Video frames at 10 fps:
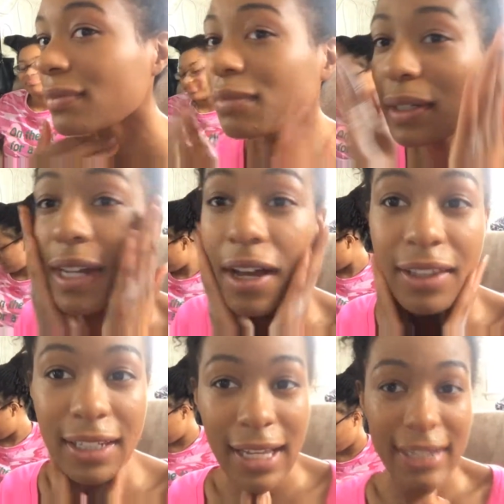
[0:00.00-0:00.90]
But now
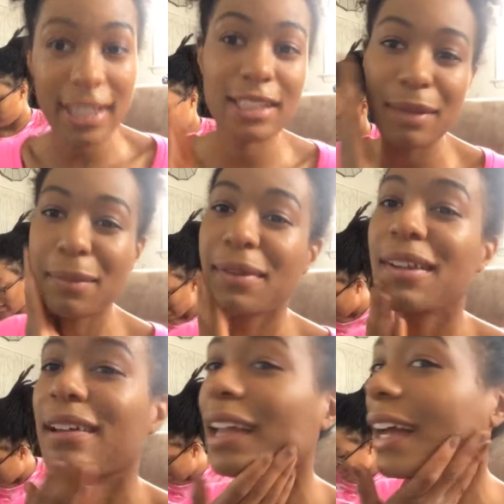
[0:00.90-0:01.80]
the lighting is making me
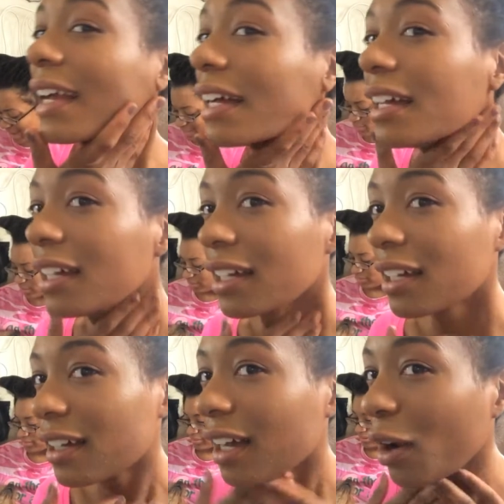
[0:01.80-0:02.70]
look like
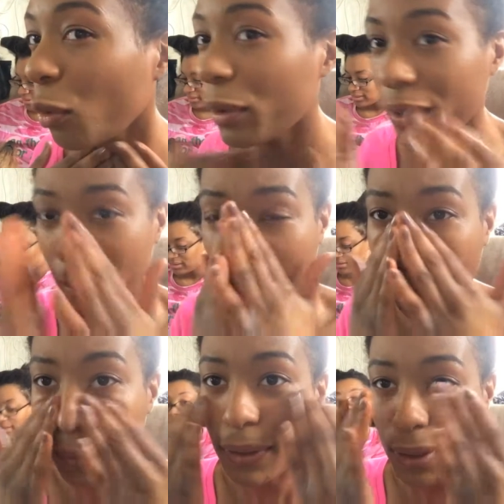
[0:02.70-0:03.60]
a weird
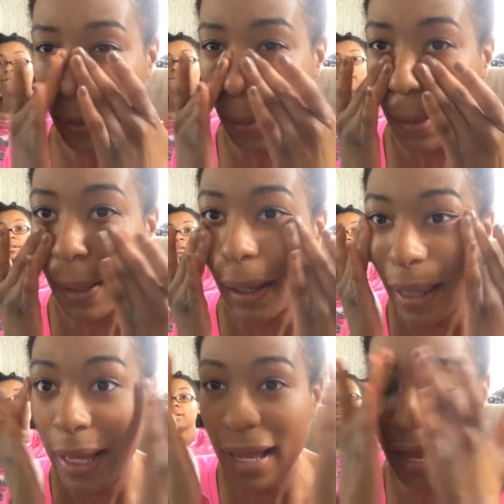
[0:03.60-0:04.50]
ghost,
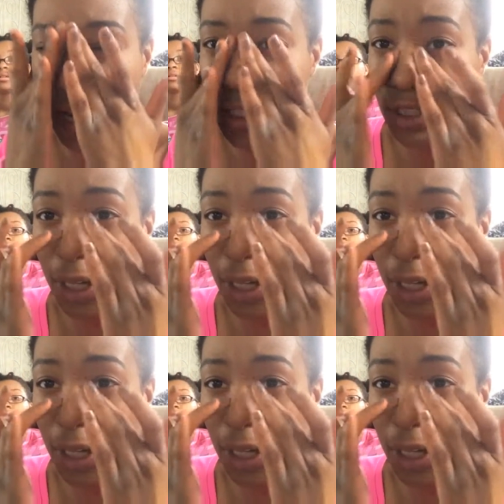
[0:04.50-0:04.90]
like an ashy